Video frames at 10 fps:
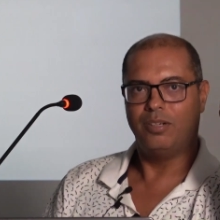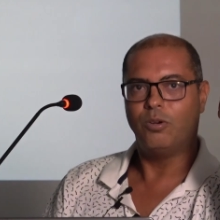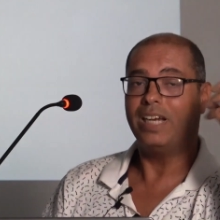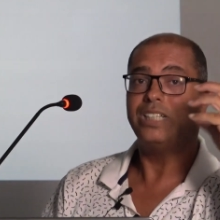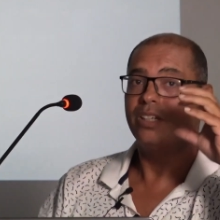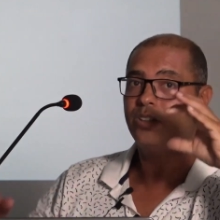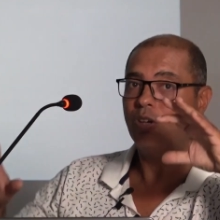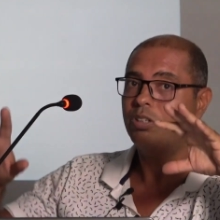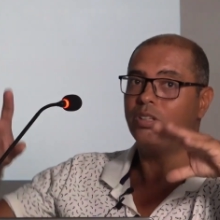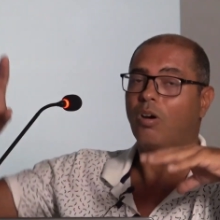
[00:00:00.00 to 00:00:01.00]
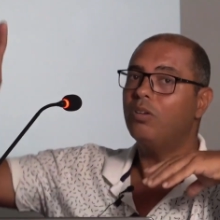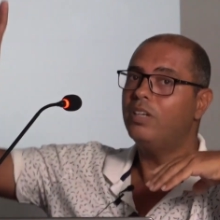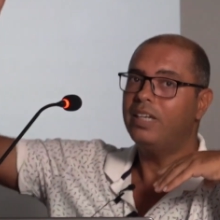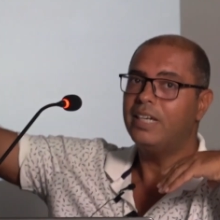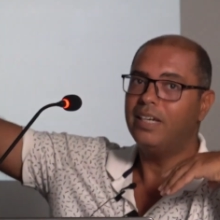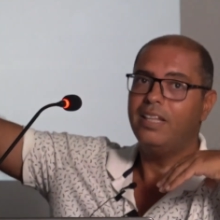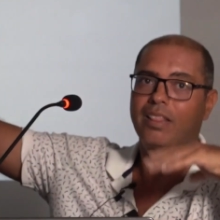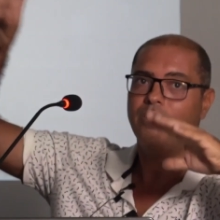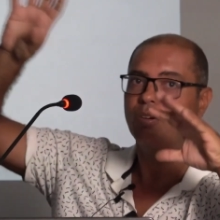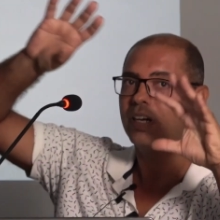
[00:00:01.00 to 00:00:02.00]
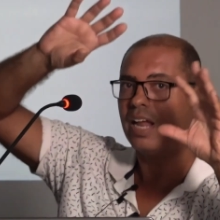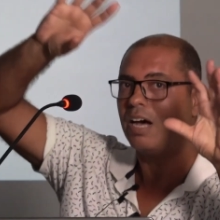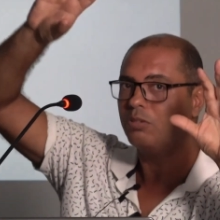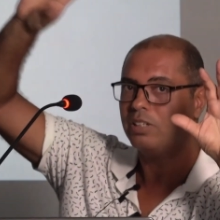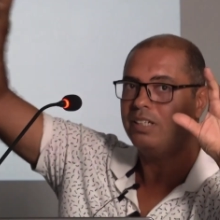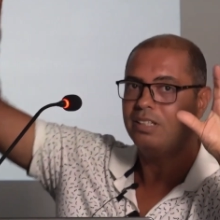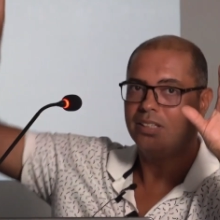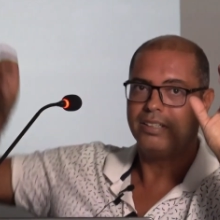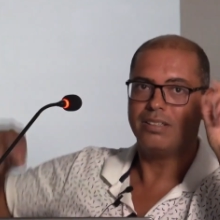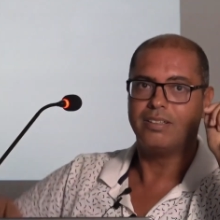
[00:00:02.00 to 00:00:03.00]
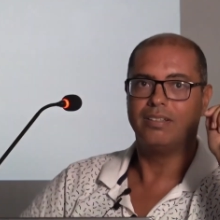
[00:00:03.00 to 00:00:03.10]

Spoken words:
location, not only in the cloud, in